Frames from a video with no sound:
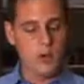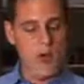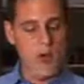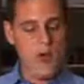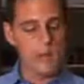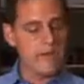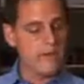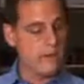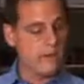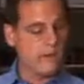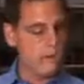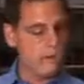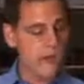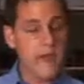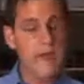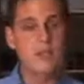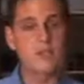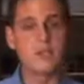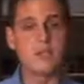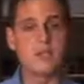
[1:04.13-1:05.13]
you have a
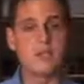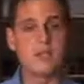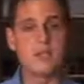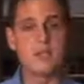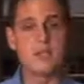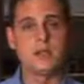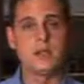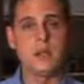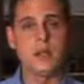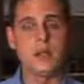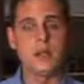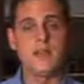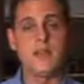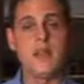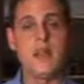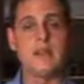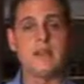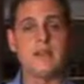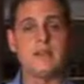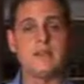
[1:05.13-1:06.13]
beverage
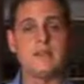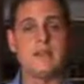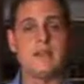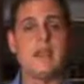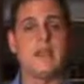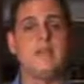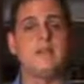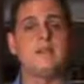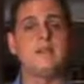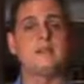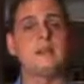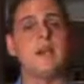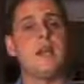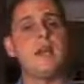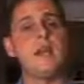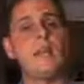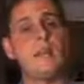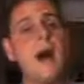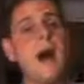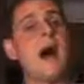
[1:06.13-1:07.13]
that contains
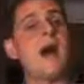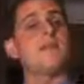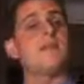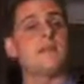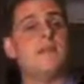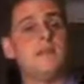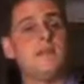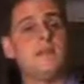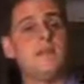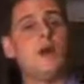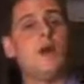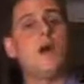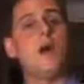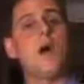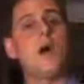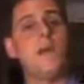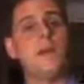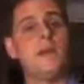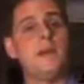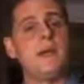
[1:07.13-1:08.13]
a positive
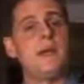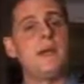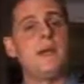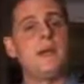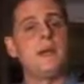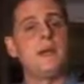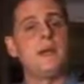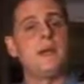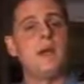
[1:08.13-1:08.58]
ORP,